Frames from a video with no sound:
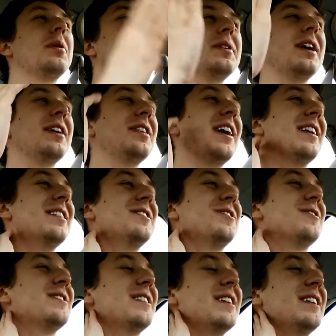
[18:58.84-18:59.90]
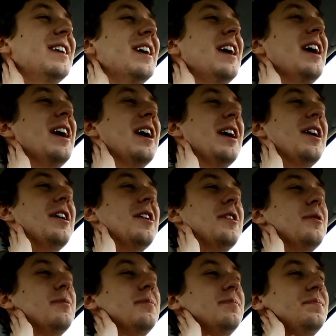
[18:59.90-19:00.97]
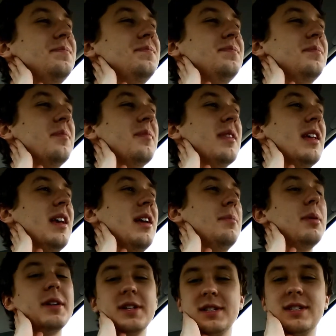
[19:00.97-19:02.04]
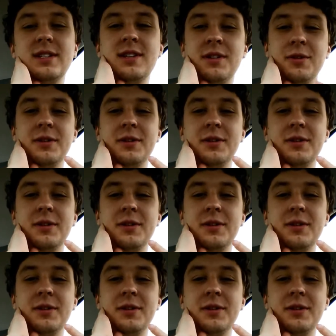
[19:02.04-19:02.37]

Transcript: probably not that interested, but it's